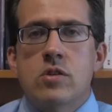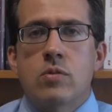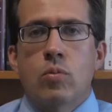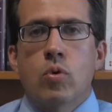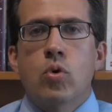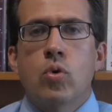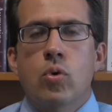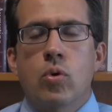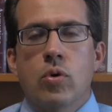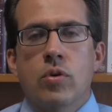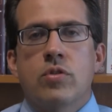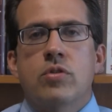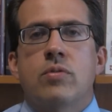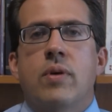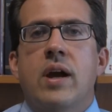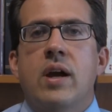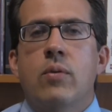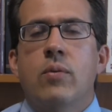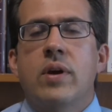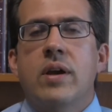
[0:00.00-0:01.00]
some rules,
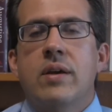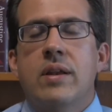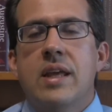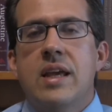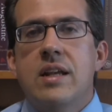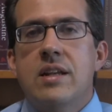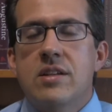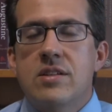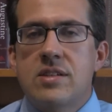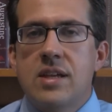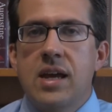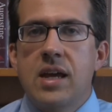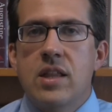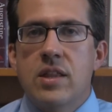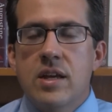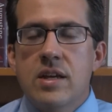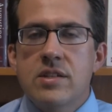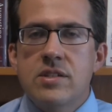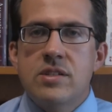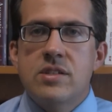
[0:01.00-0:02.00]
right? We need to say
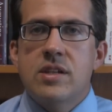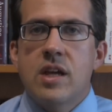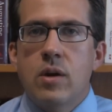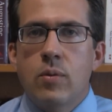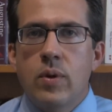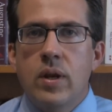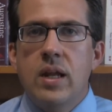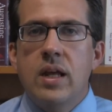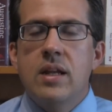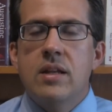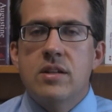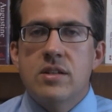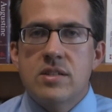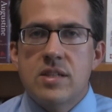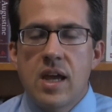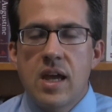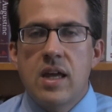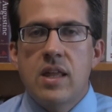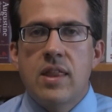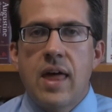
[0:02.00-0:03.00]
this and we need to
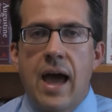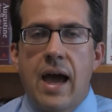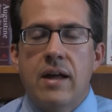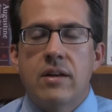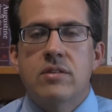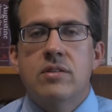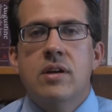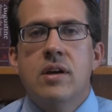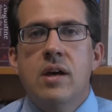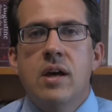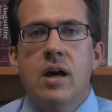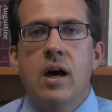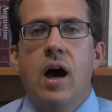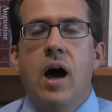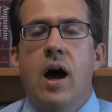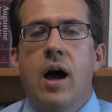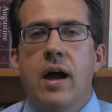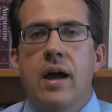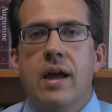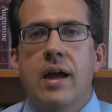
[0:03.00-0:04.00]
say that.
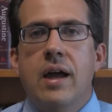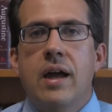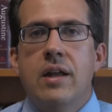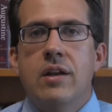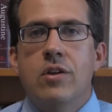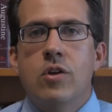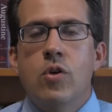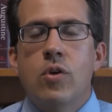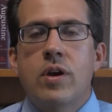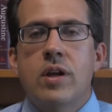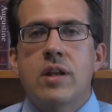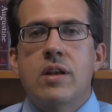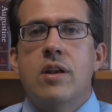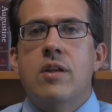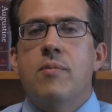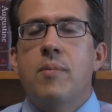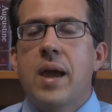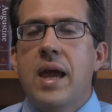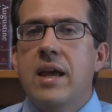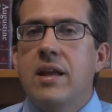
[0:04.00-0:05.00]
Uh, and you can
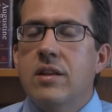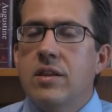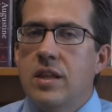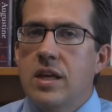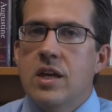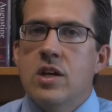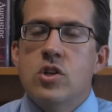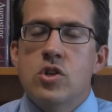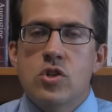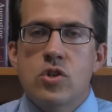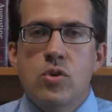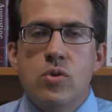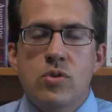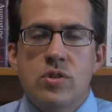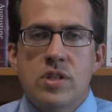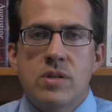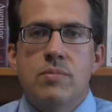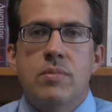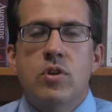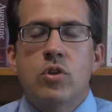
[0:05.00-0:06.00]
debate the
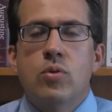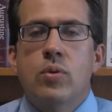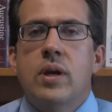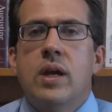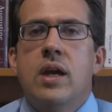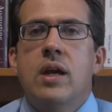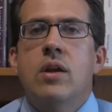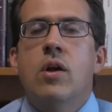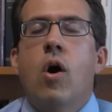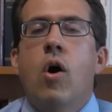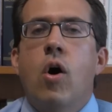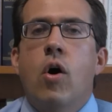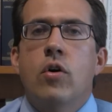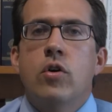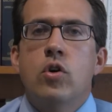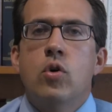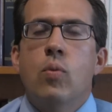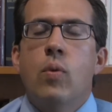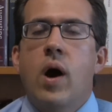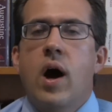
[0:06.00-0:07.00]
issues in between
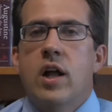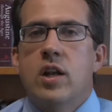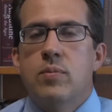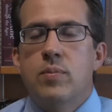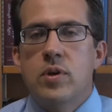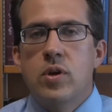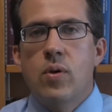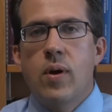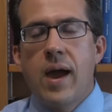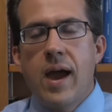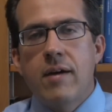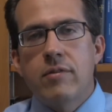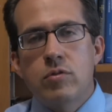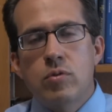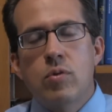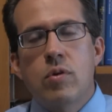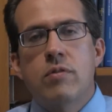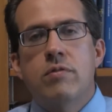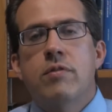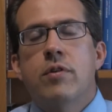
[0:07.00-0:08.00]
all you want, but you have
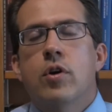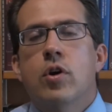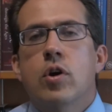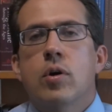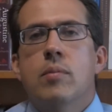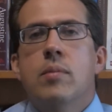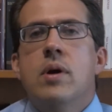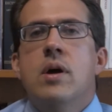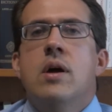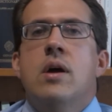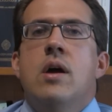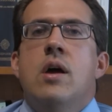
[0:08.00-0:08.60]
to affirm